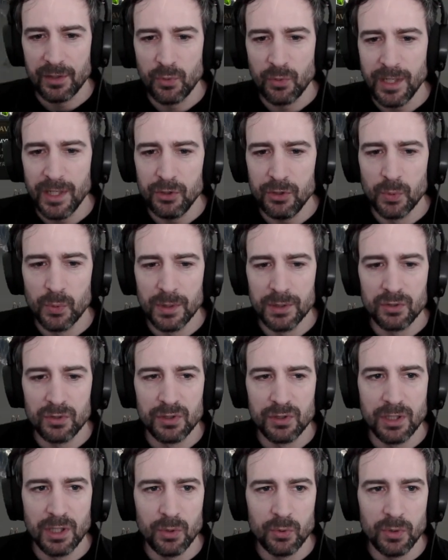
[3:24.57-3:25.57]
where do you want to
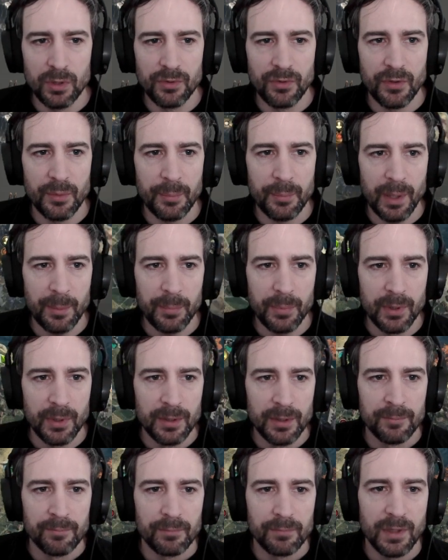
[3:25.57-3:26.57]
go on the map?
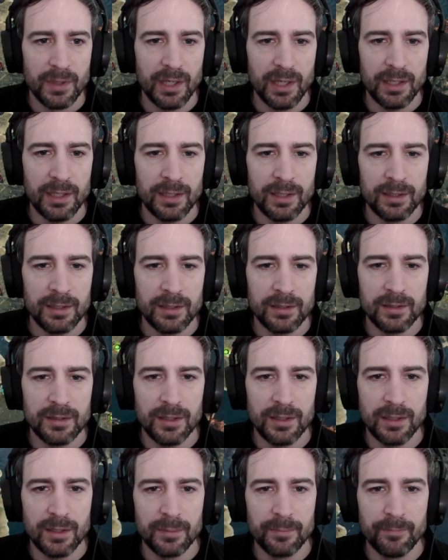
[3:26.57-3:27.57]

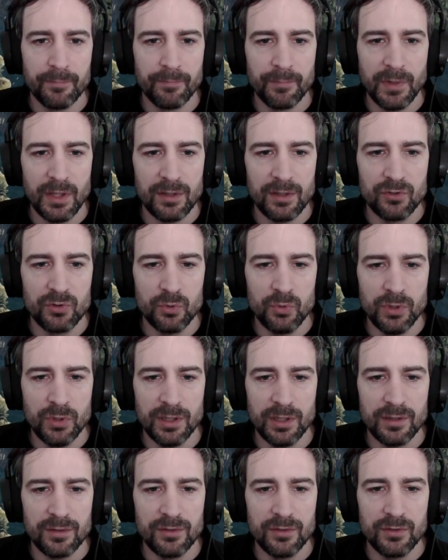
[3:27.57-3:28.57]
And as soon
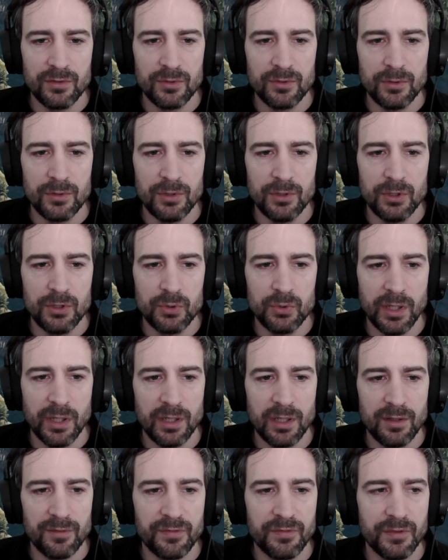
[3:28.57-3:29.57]
as you
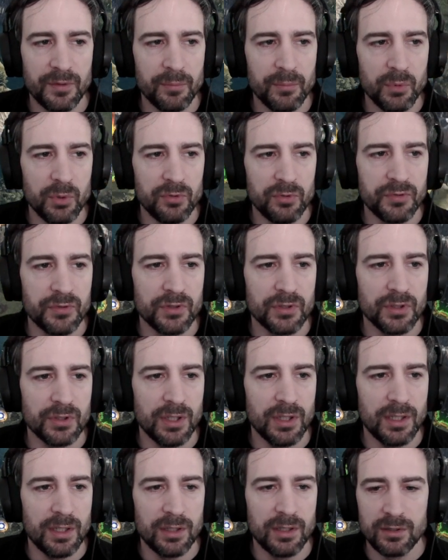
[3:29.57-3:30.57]
have moved
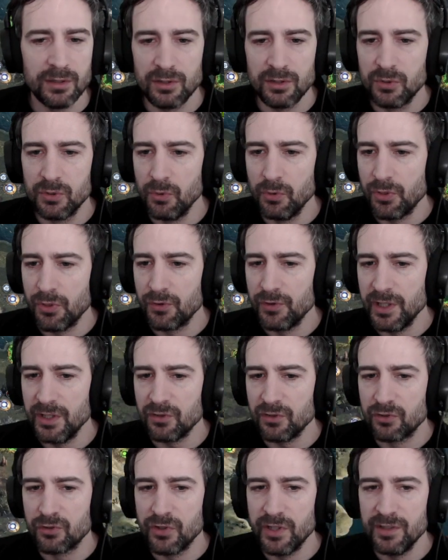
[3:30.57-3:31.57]
2-3
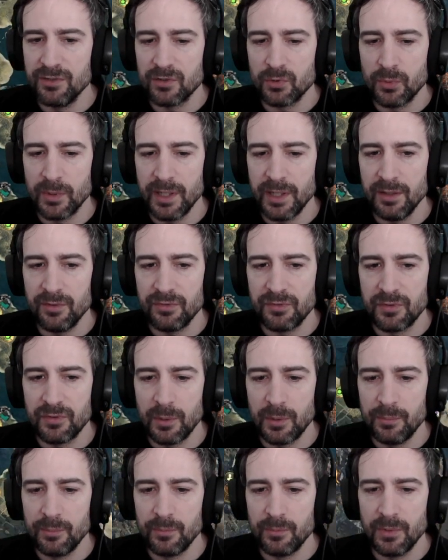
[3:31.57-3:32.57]
screens away
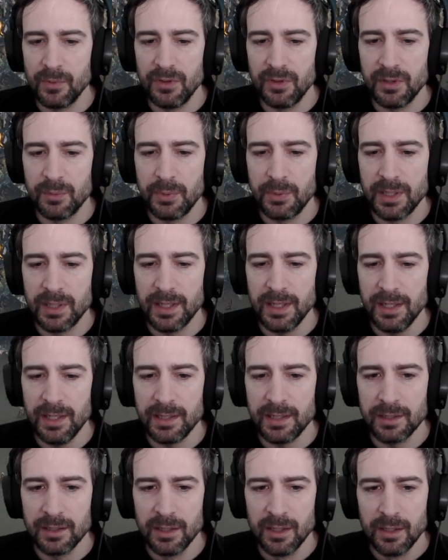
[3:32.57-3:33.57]
from the
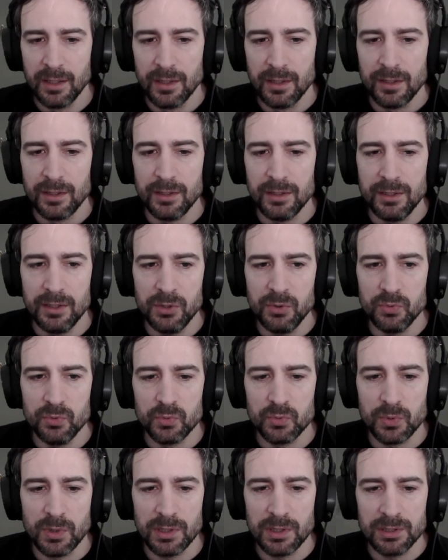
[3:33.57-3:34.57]
beginning, you
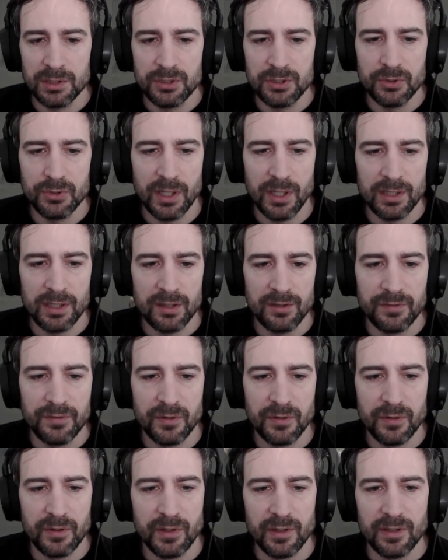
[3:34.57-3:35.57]
want to hunt
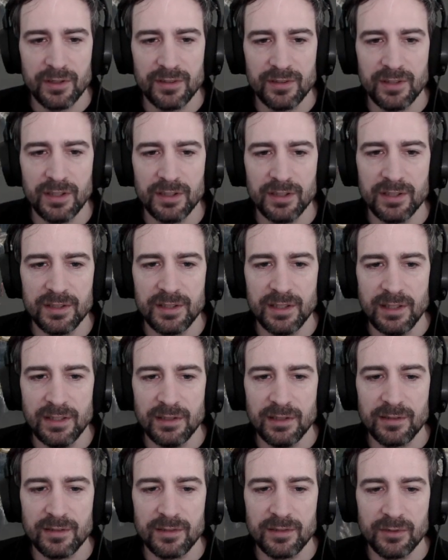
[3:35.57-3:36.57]
for
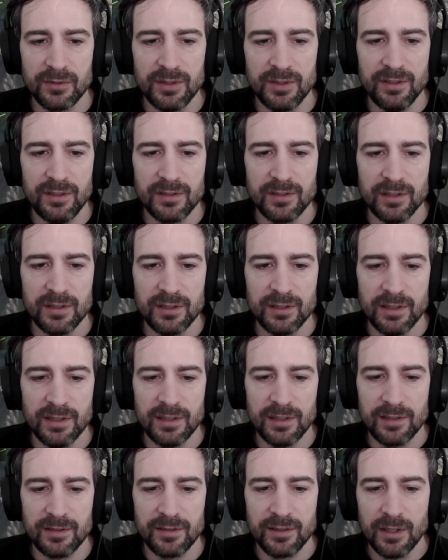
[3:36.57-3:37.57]
citadels. So these
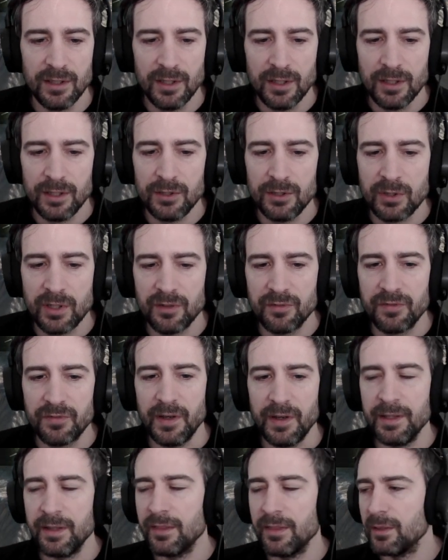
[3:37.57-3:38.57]
citadels, you can
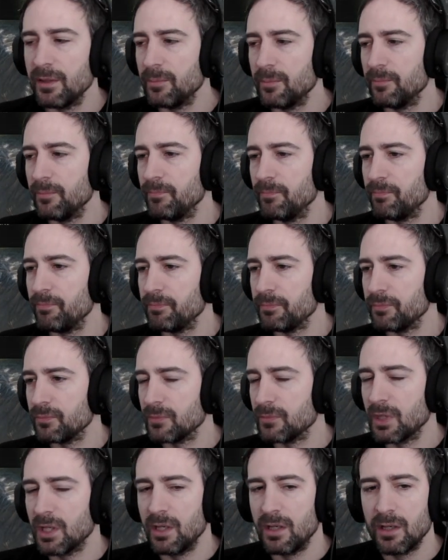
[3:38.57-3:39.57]
find them
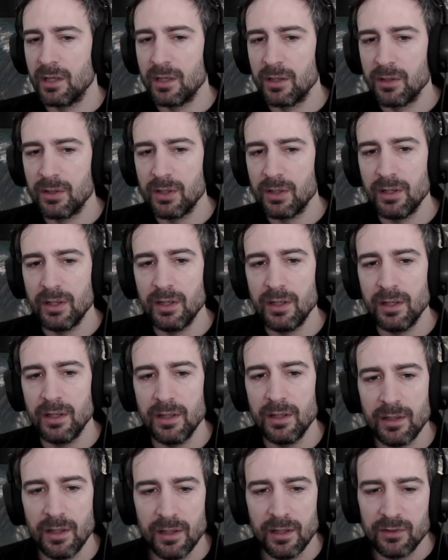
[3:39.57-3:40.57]

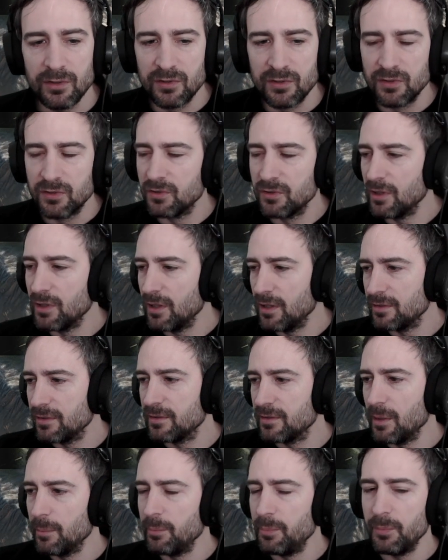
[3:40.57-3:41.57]
at
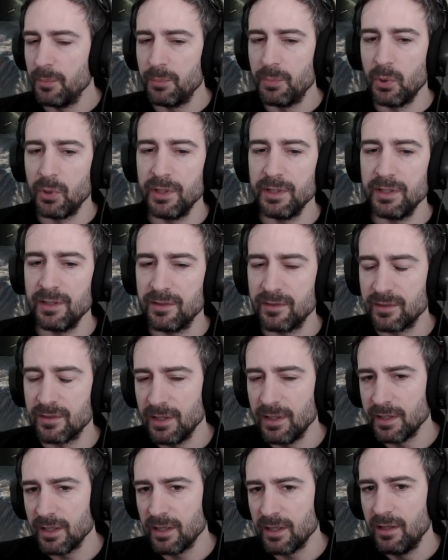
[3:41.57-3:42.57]
some point. It's
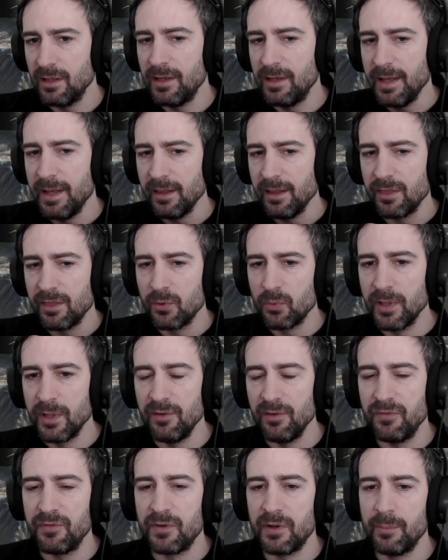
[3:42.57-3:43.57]
like a length away
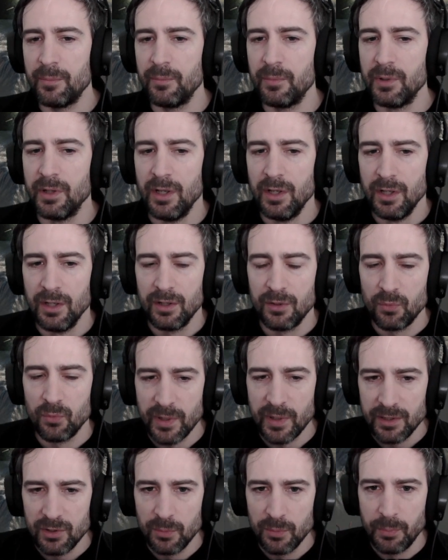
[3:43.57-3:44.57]
from
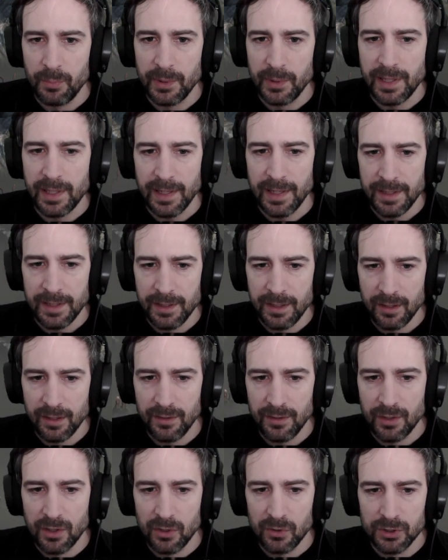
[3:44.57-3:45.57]
where you began
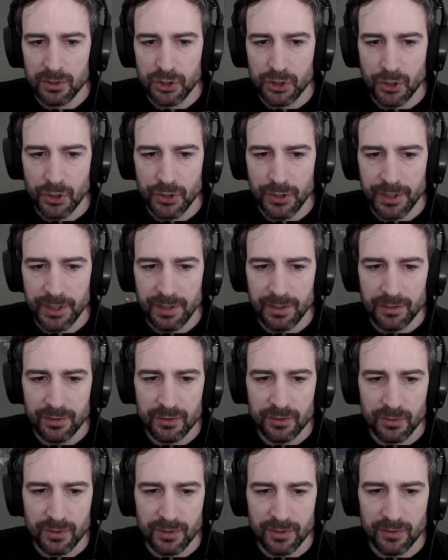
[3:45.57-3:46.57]
the whole journey.
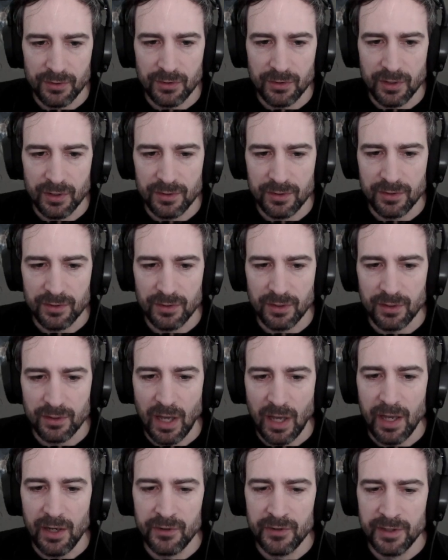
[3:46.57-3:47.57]
So this is an
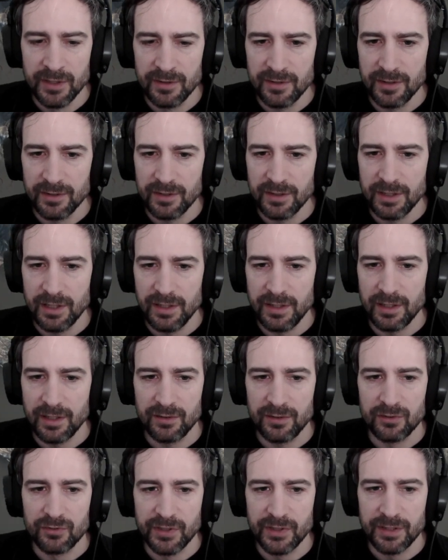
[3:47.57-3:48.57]
iron citadel.
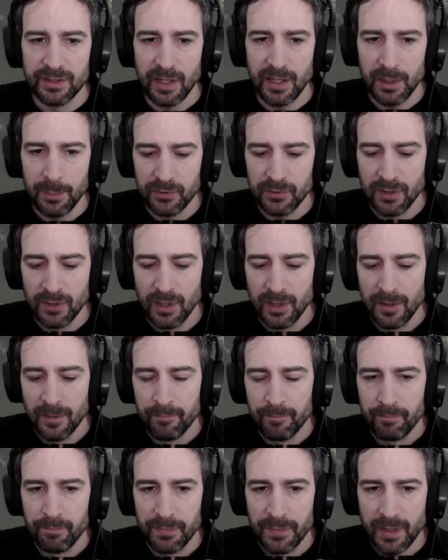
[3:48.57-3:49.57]
There's 3 types.
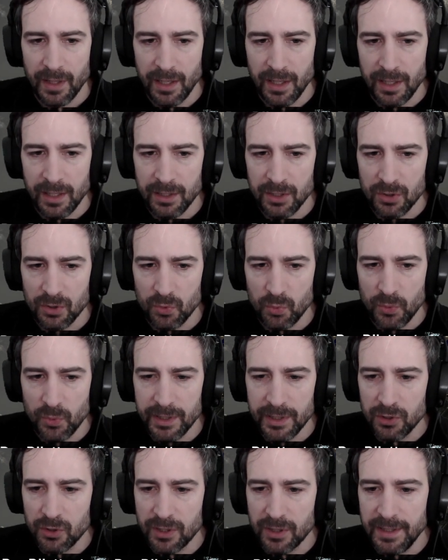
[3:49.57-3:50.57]
And
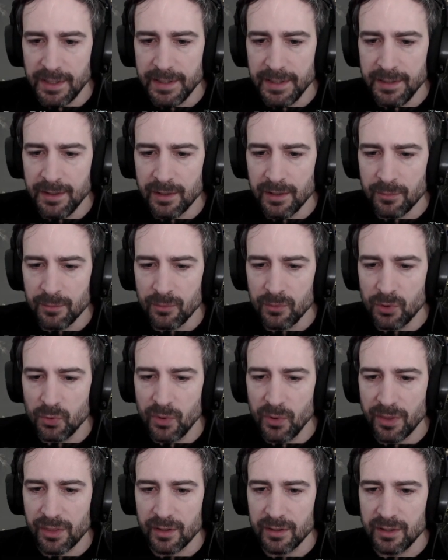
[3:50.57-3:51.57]
when you clean them
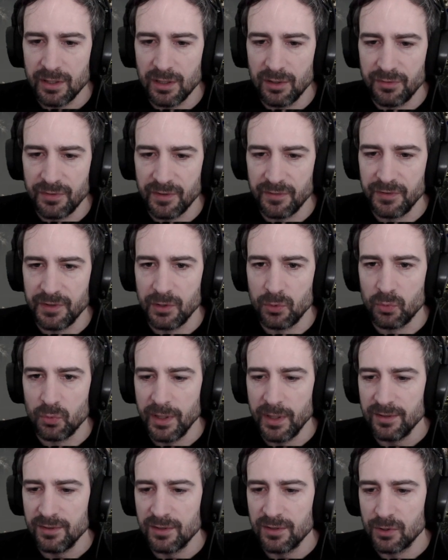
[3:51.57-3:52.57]
with a tier 15
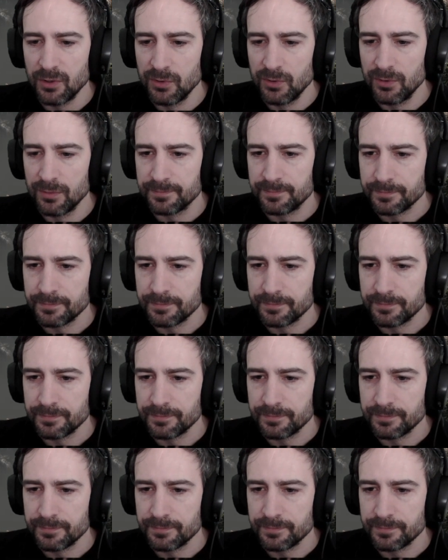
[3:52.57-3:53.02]
Waystone,